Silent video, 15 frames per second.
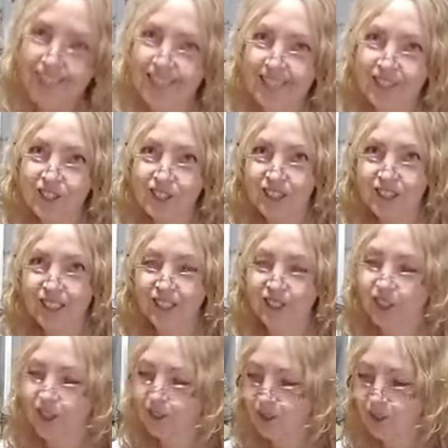that it just takes
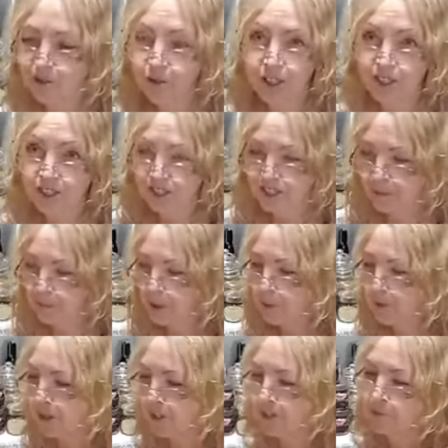longer to find it in my
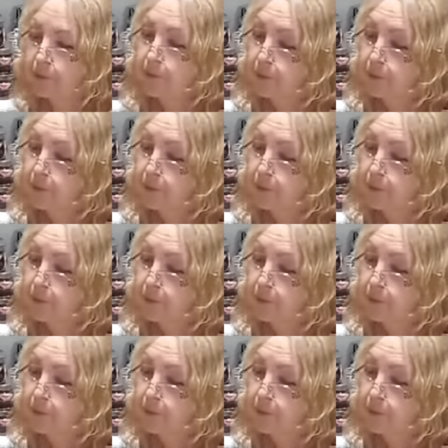brain.